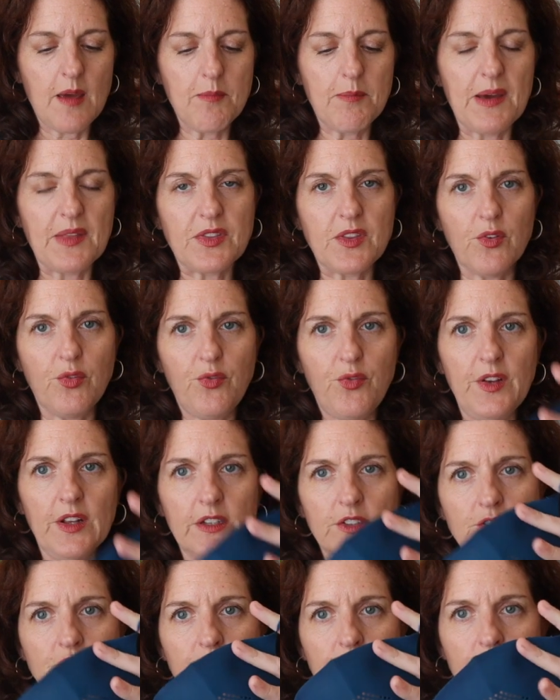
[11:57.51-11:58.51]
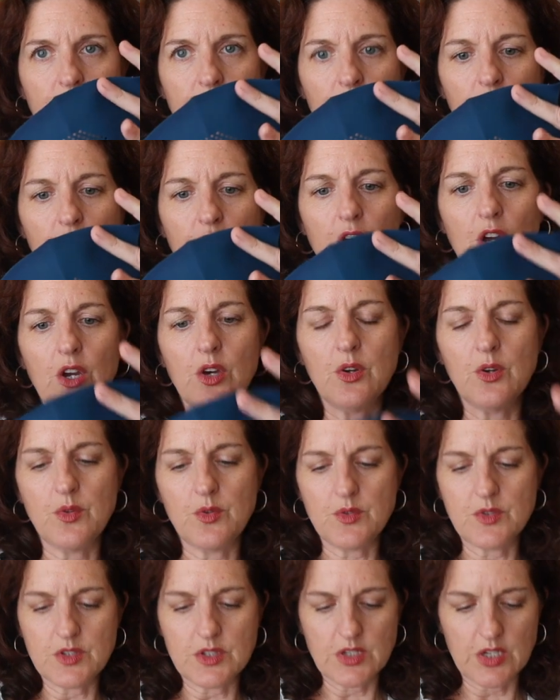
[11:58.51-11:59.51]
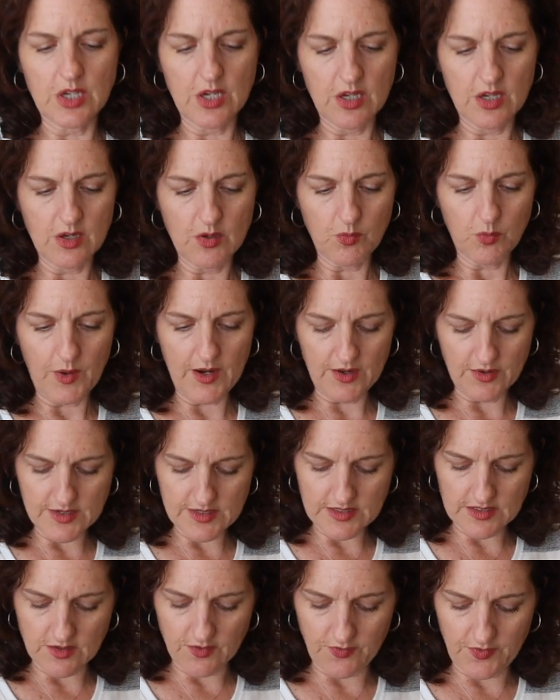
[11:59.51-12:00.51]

but the filter goes, where does the